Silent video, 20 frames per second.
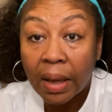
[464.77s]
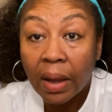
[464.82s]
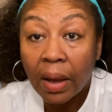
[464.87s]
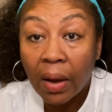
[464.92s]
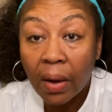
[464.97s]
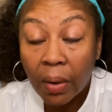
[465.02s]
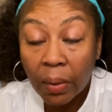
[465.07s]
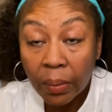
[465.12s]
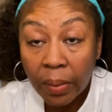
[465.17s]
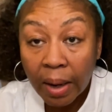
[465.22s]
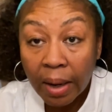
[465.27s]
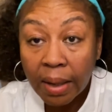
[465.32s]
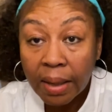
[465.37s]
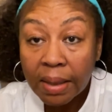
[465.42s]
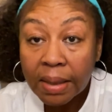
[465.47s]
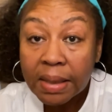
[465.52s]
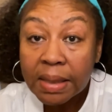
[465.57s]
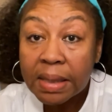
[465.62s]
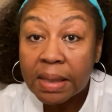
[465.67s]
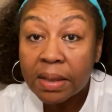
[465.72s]
All right,
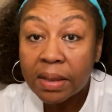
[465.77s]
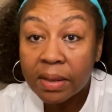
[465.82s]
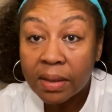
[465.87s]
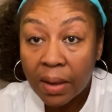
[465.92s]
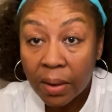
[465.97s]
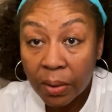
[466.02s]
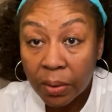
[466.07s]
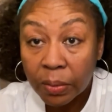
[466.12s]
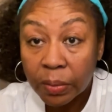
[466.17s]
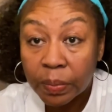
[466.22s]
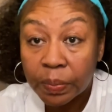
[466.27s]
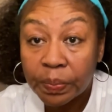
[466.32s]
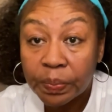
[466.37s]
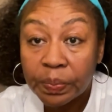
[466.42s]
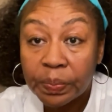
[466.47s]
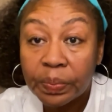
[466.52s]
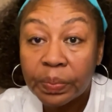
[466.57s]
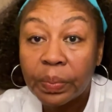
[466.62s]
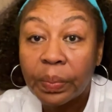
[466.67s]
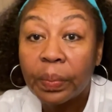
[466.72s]
so
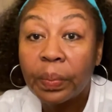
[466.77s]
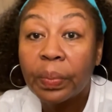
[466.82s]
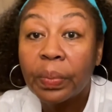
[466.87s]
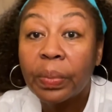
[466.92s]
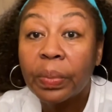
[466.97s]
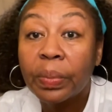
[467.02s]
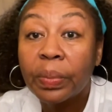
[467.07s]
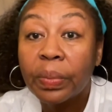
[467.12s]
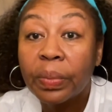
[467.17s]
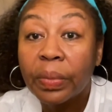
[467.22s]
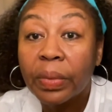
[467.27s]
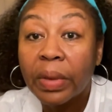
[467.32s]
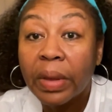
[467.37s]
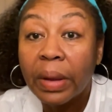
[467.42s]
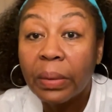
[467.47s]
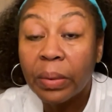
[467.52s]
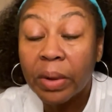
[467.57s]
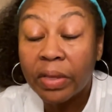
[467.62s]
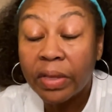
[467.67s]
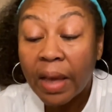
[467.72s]

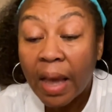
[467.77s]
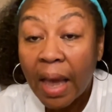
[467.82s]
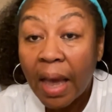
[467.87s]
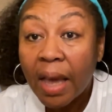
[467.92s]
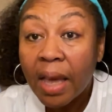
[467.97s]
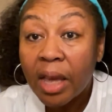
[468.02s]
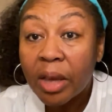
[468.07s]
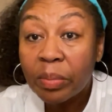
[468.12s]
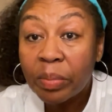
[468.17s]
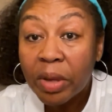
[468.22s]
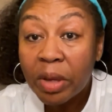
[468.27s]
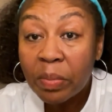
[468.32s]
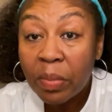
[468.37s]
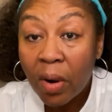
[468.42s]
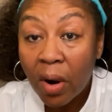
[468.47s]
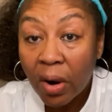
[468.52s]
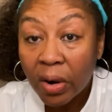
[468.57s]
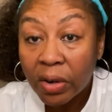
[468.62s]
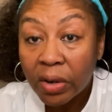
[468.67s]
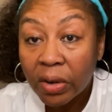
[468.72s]
with the A and B
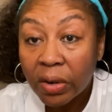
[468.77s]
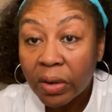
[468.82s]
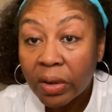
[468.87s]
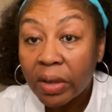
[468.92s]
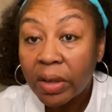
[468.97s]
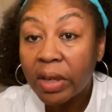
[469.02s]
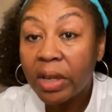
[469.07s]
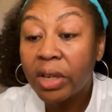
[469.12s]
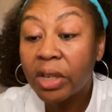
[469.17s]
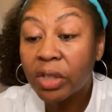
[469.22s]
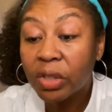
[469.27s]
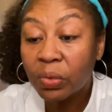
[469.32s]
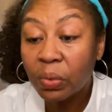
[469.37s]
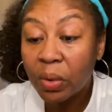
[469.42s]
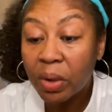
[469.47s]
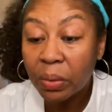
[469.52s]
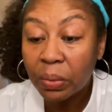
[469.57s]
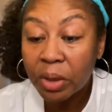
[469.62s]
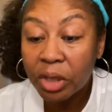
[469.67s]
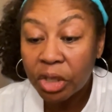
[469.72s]
partner, here's
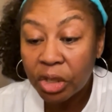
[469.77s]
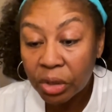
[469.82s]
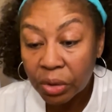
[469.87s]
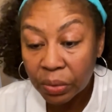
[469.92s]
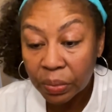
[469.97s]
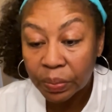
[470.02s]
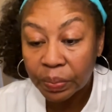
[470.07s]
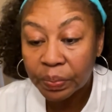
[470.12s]
what we do.